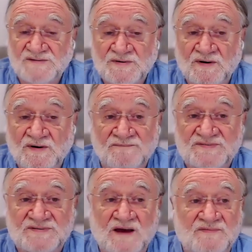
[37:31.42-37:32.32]
So I
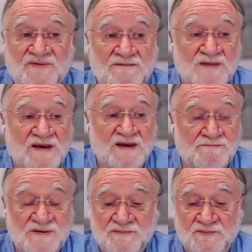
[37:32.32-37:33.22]
think many
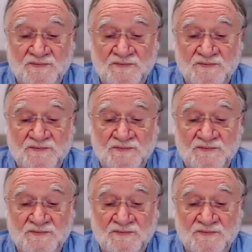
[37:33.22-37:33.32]
people